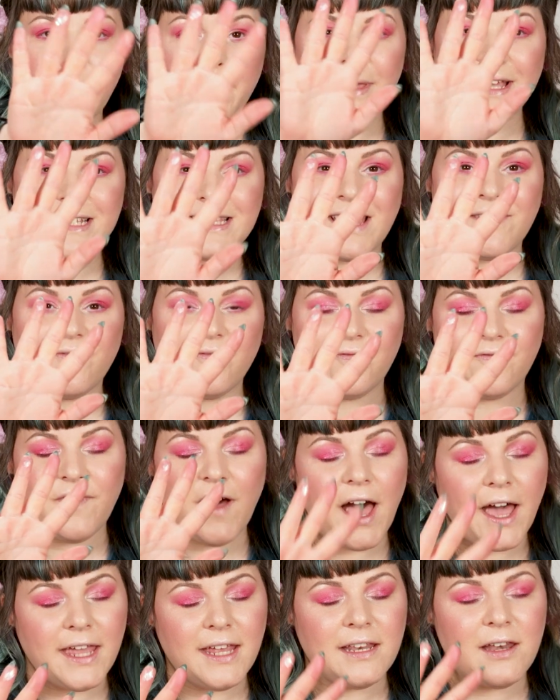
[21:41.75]
because I
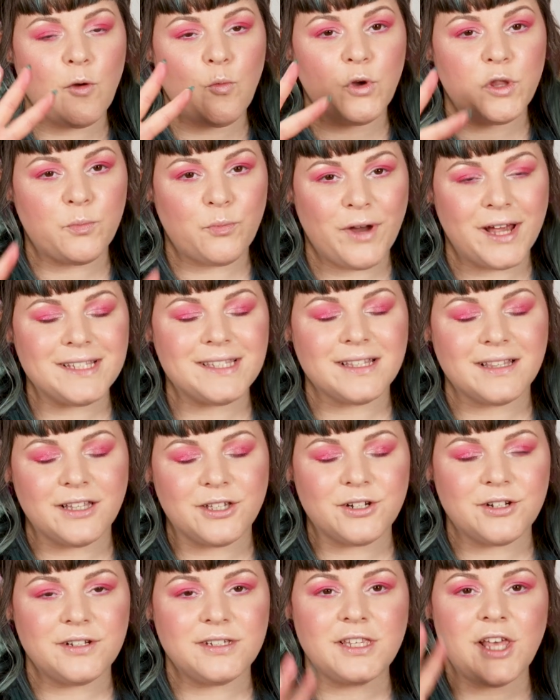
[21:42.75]
find with pressed
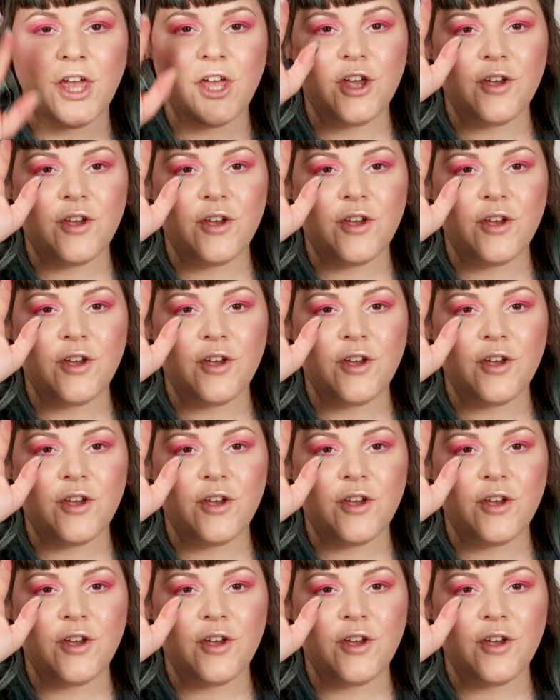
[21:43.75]
glitters,